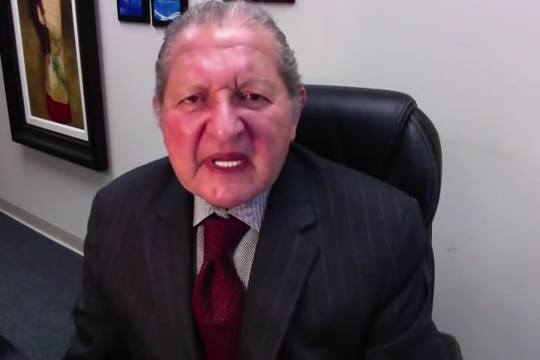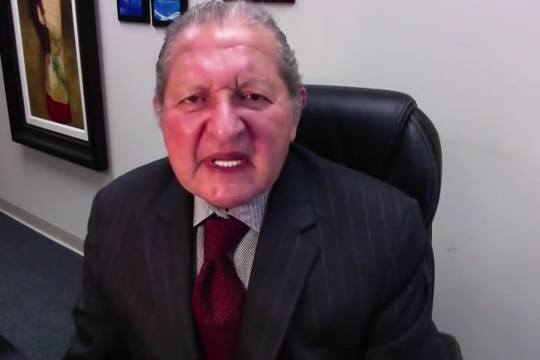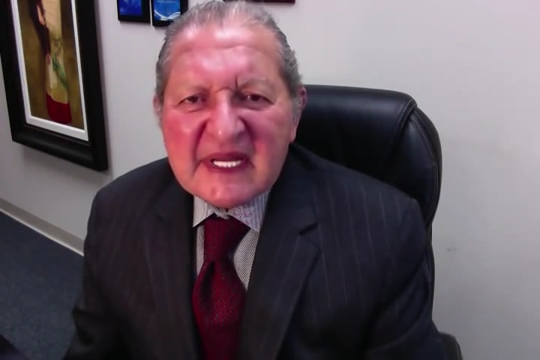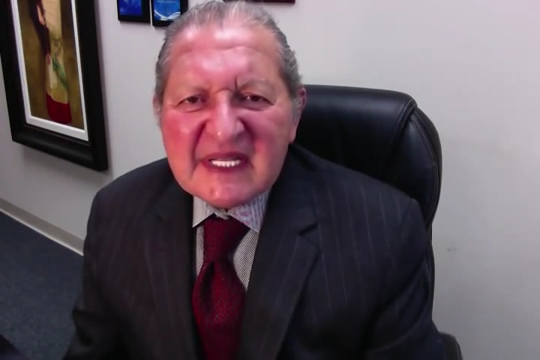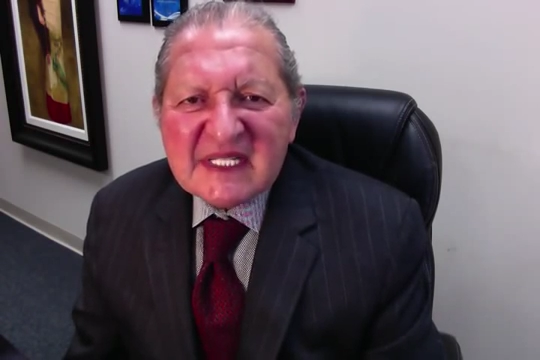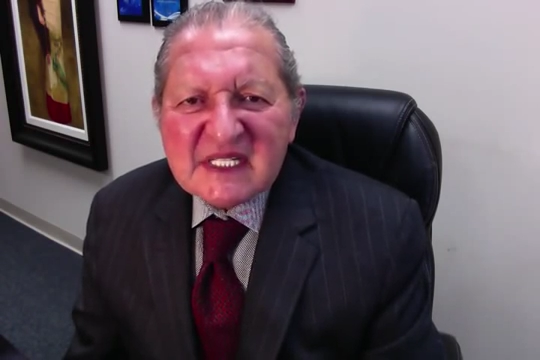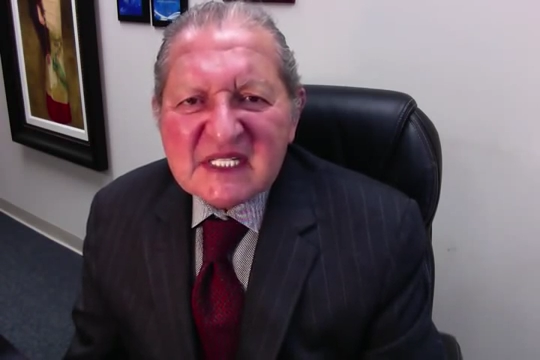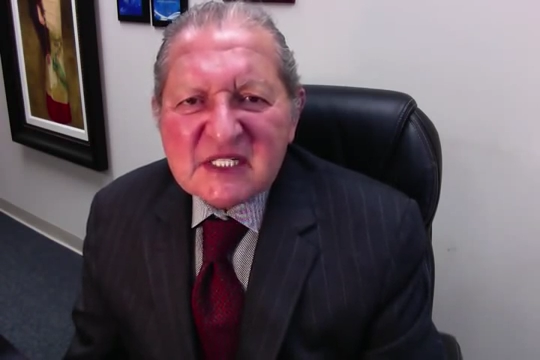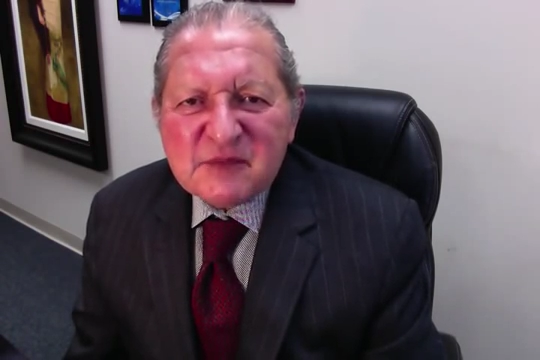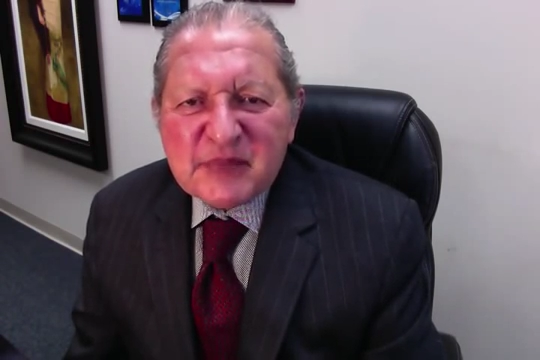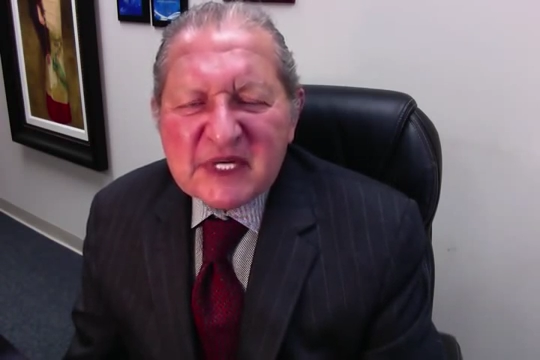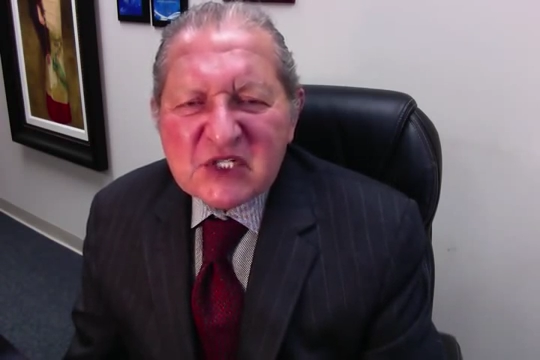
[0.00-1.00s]
there is a
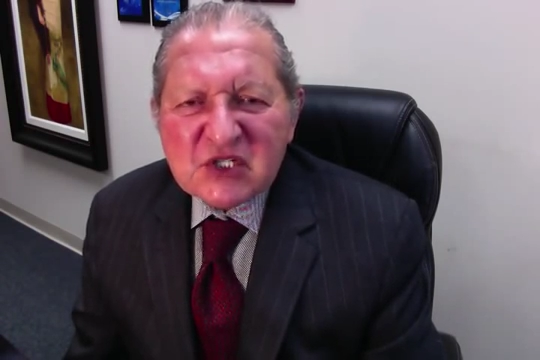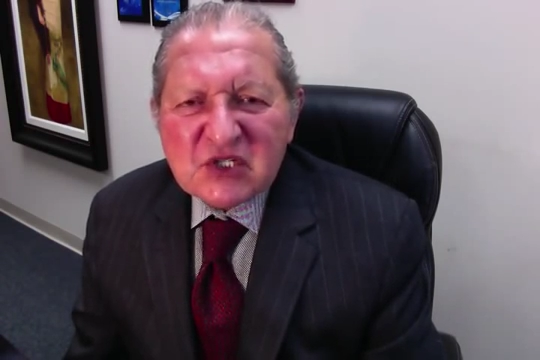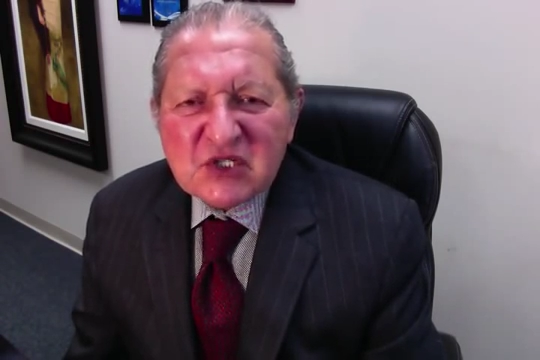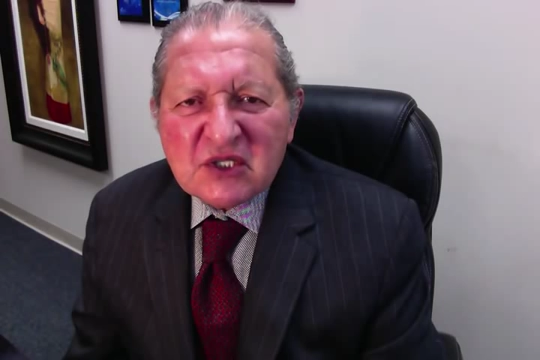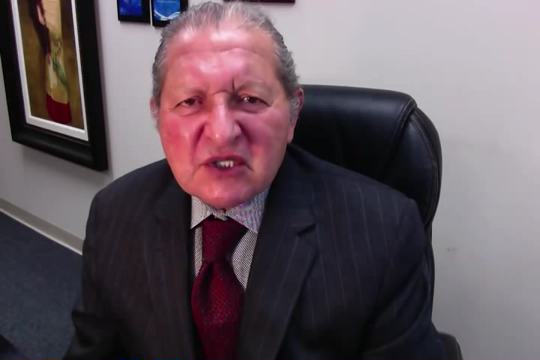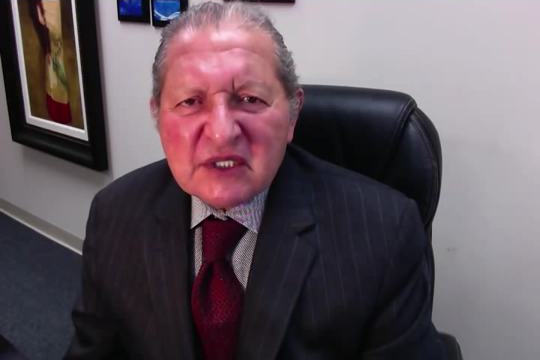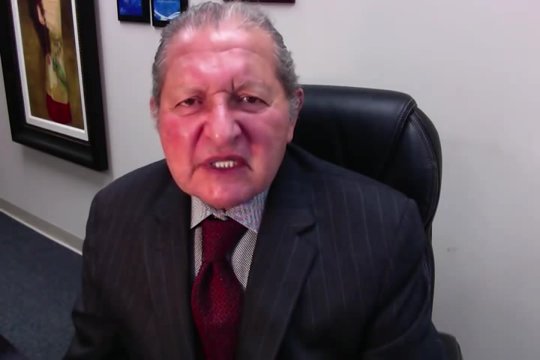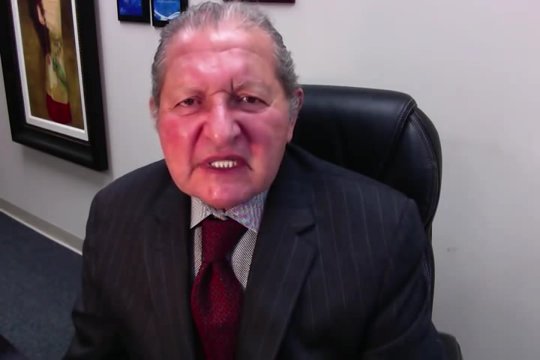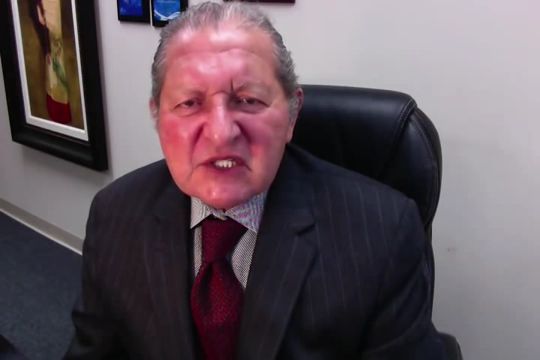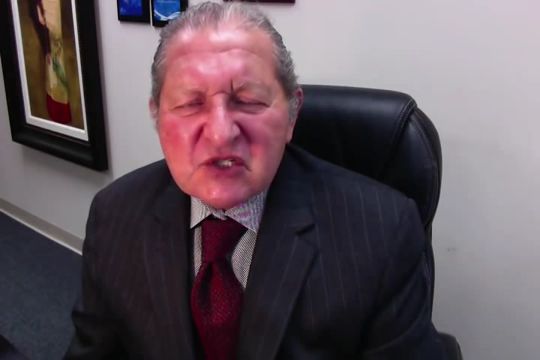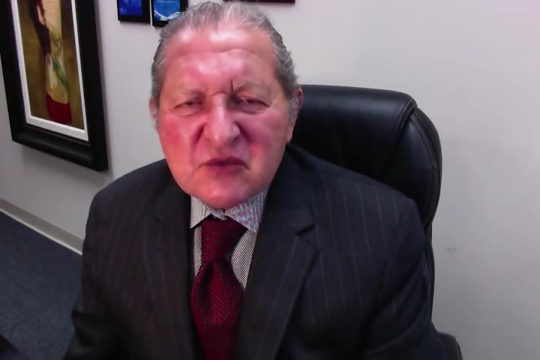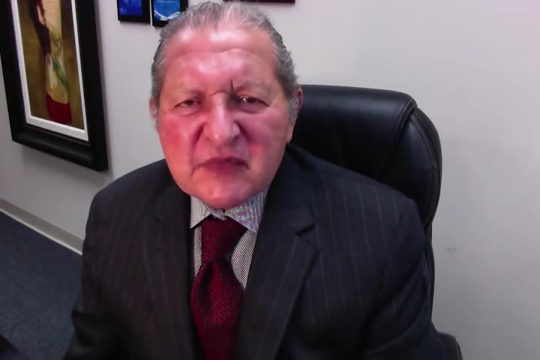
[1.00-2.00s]
special
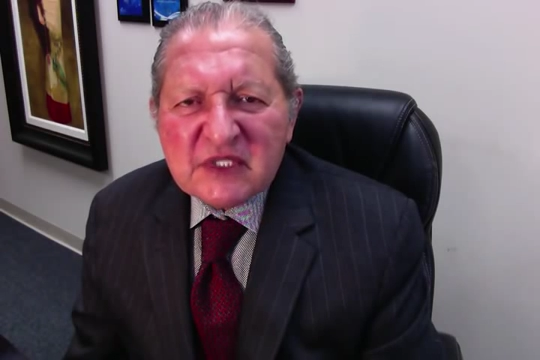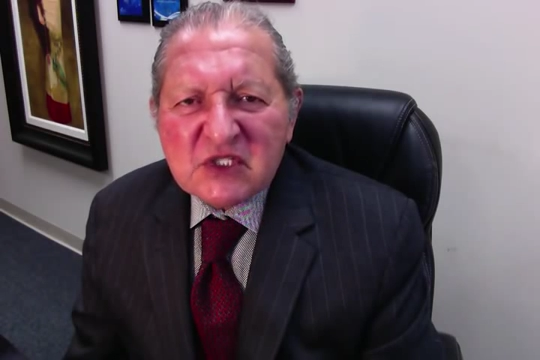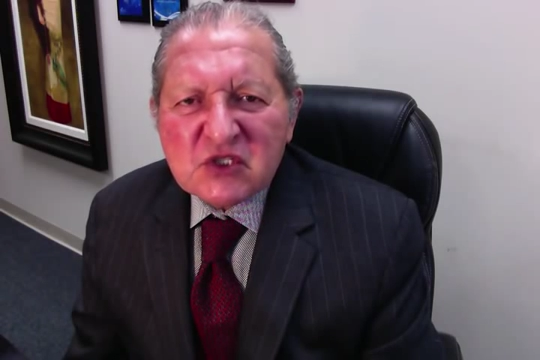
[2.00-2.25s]
instrument.